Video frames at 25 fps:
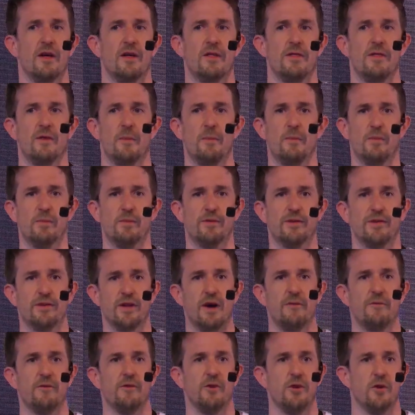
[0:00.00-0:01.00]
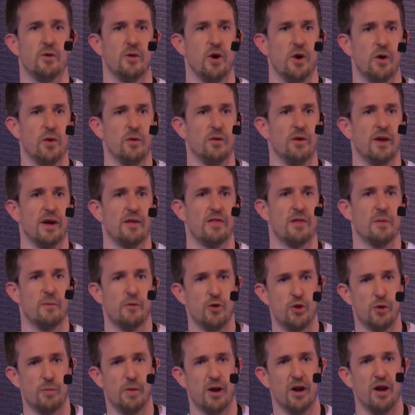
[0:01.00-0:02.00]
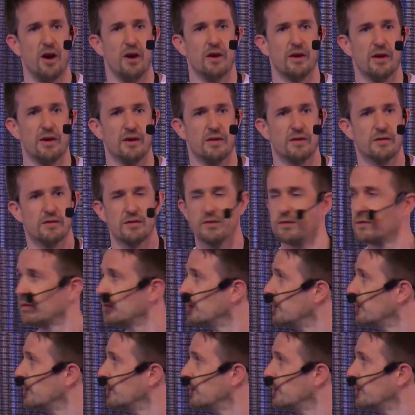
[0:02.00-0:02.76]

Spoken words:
the stuff you own, like your belongings.